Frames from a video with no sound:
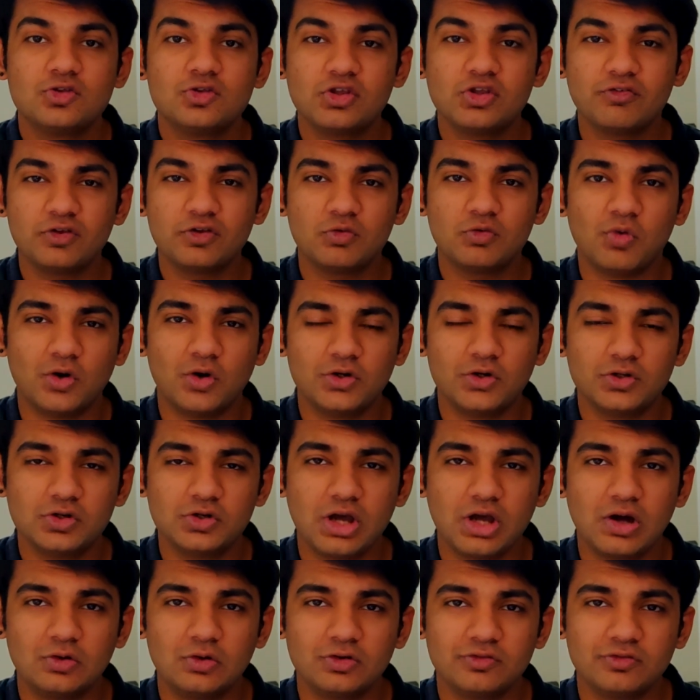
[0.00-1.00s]
So if you want
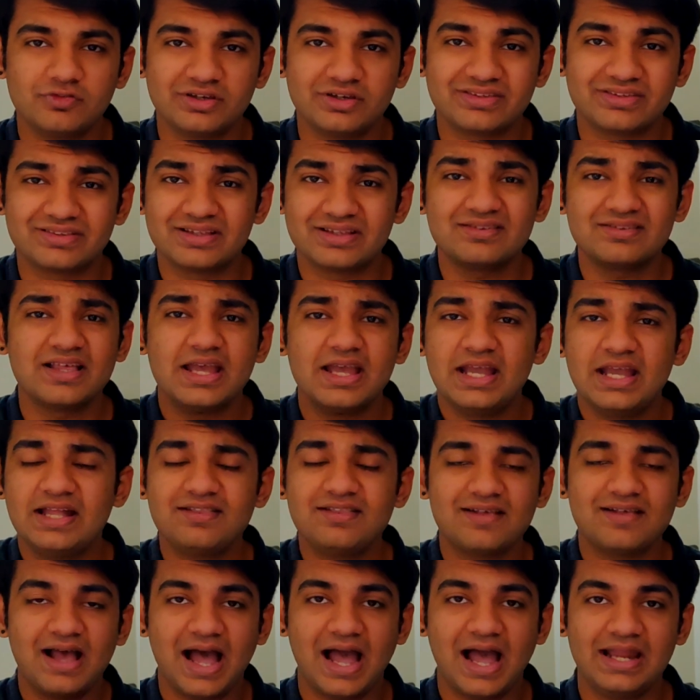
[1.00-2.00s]
to know how to fix this,
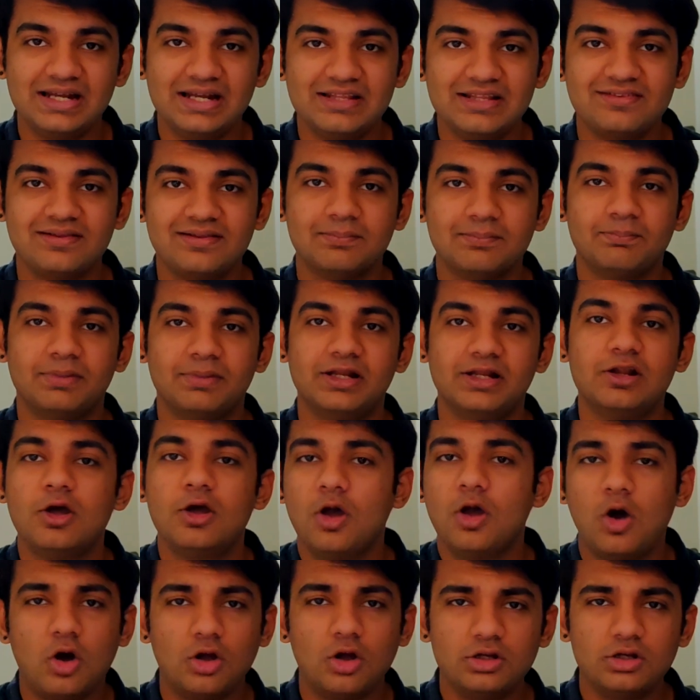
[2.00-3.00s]
it's highly simple.
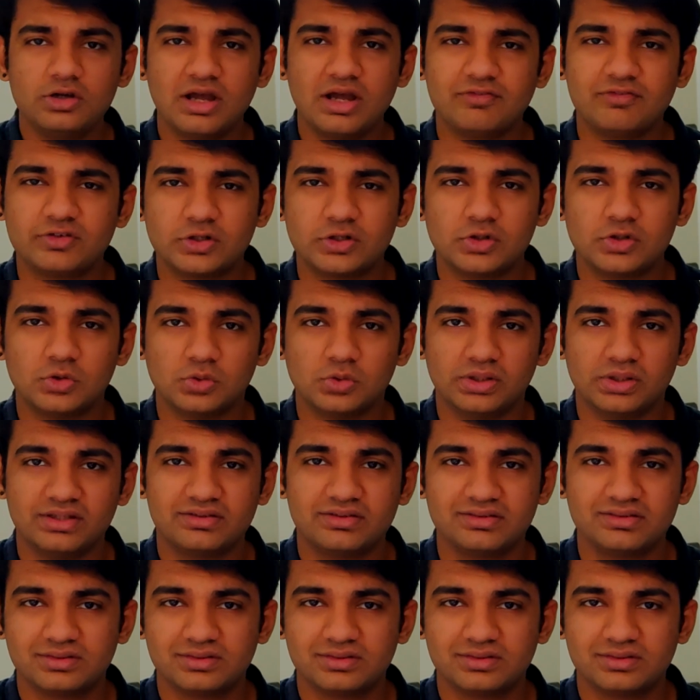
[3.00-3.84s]
All you have to do